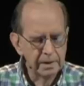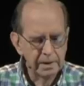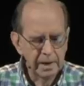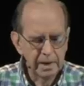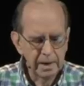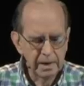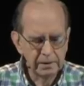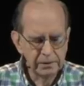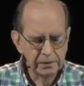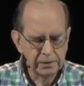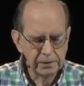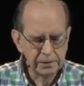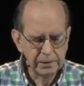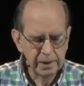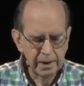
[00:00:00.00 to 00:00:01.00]
and
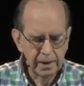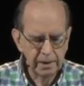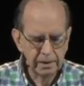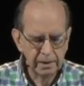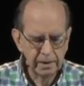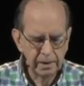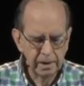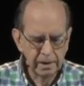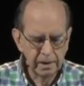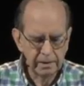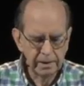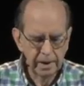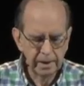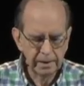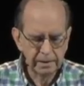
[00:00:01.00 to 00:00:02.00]
suicide are
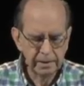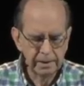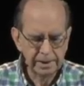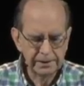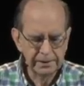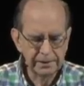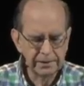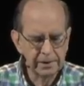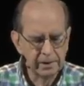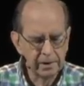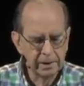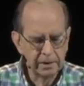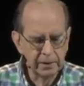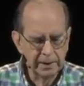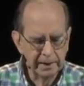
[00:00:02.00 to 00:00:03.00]
not
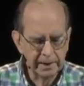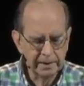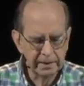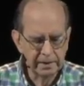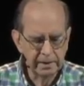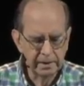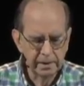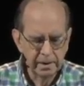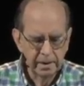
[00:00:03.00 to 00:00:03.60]
necessarily related